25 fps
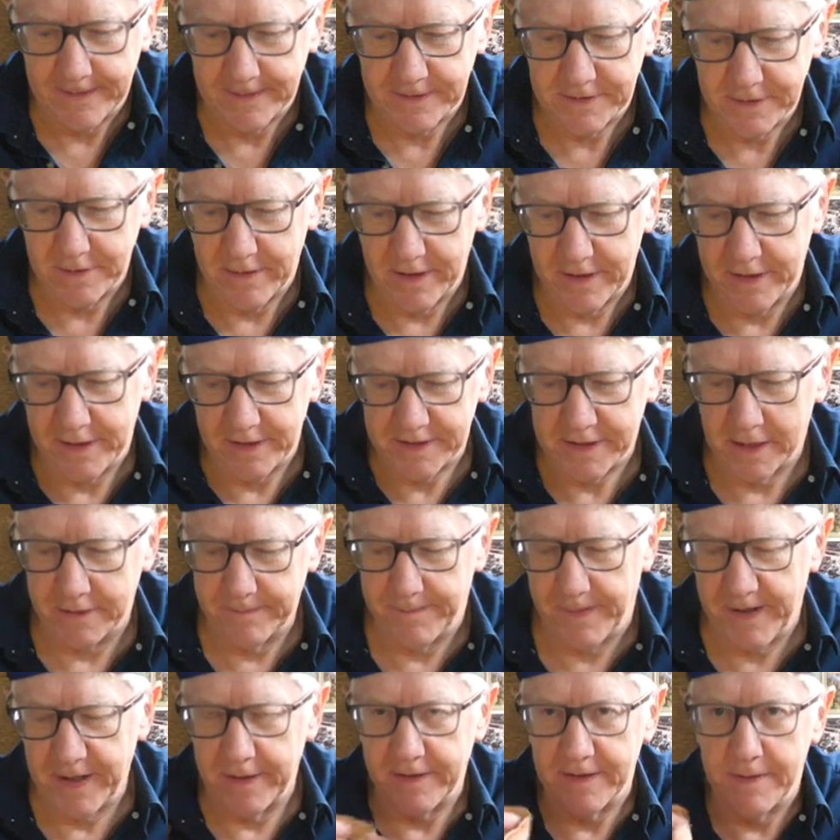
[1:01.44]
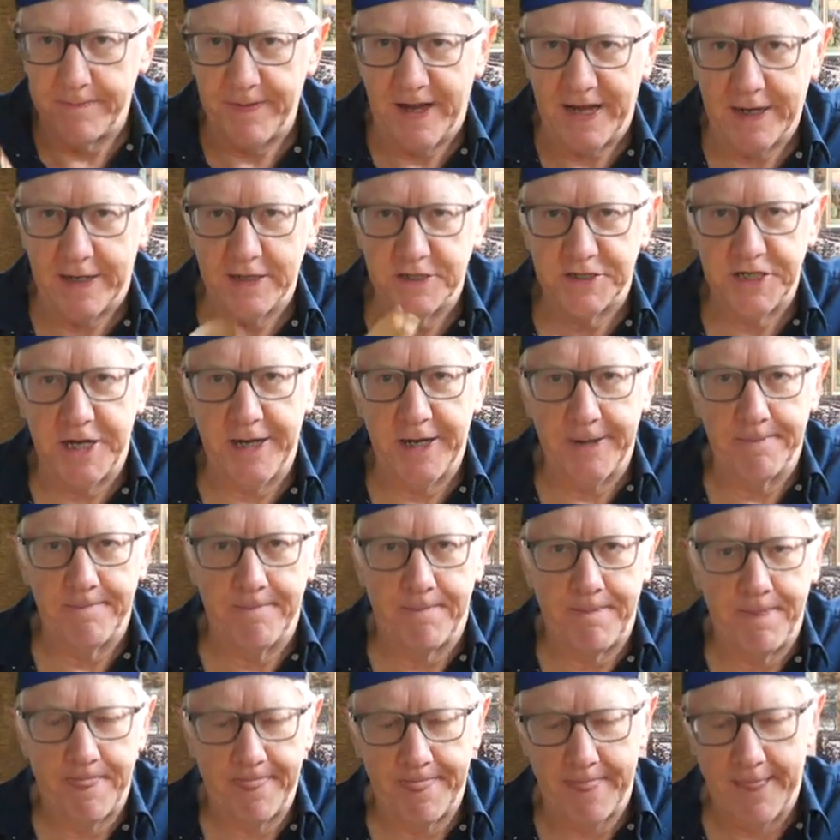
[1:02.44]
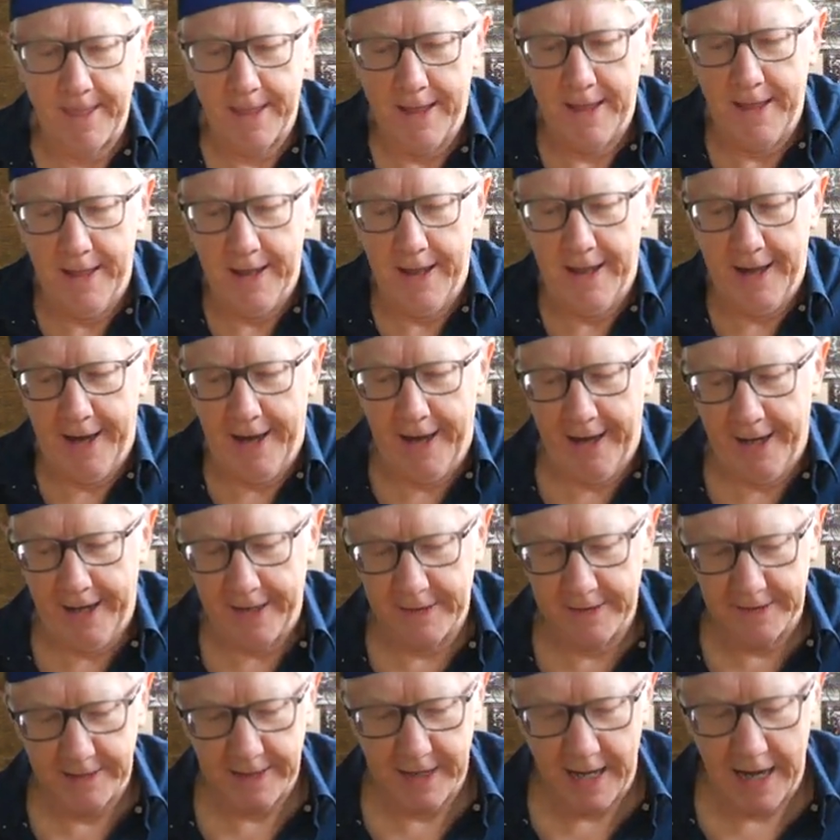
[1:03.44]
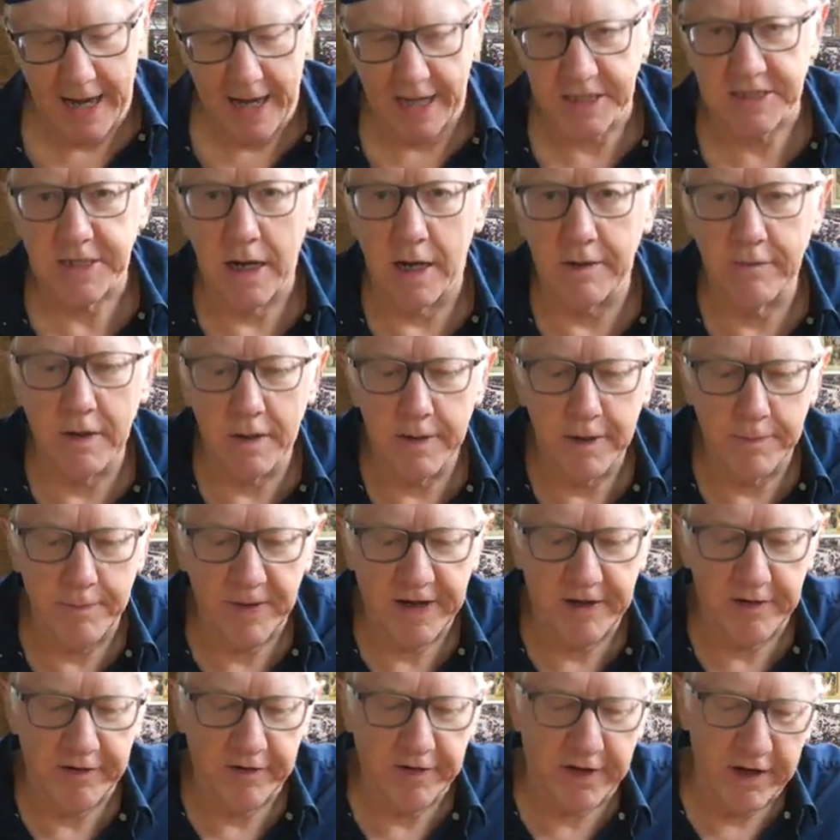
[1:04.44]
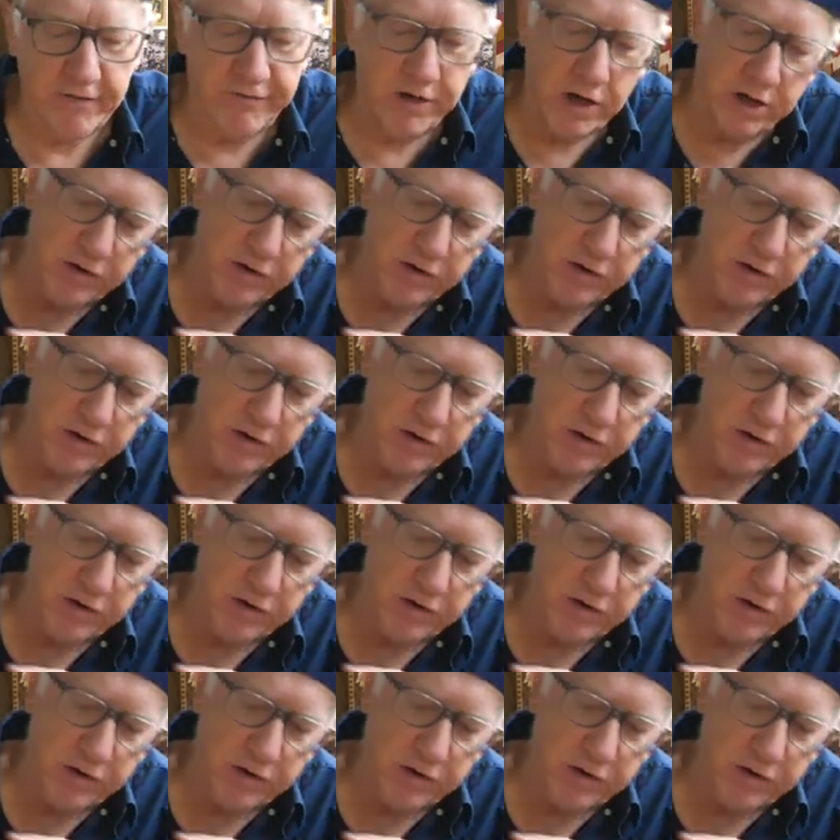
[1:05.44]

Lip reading: Julian is opening the packaging. And actually, I'm going to give you